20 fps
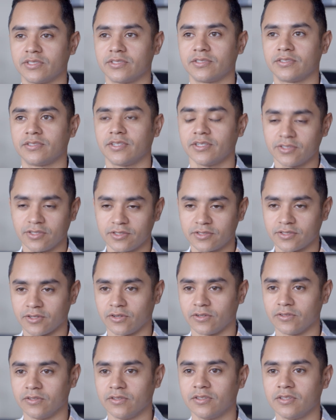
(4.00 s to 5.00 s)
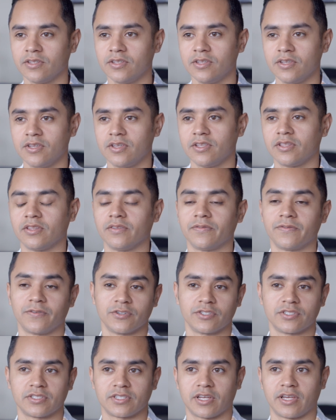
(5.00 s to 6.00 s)
6 years old the
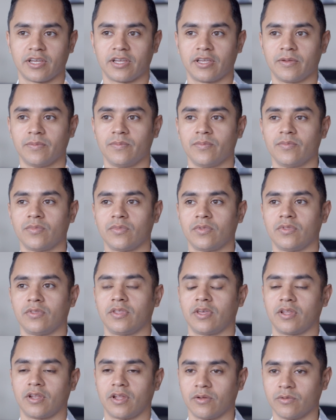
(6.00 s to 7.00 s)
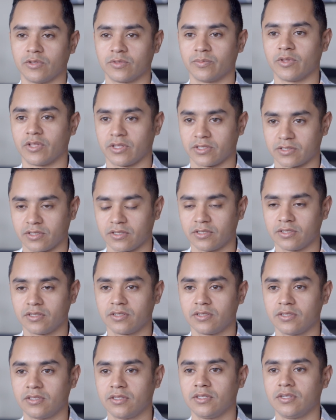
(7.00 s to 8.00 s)
first time that I was molested.
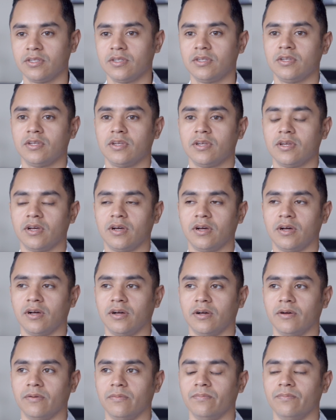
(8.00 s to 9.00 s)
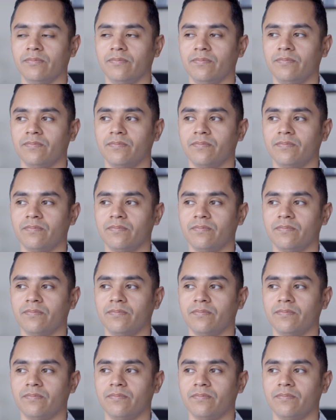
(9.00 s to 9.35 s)
Um,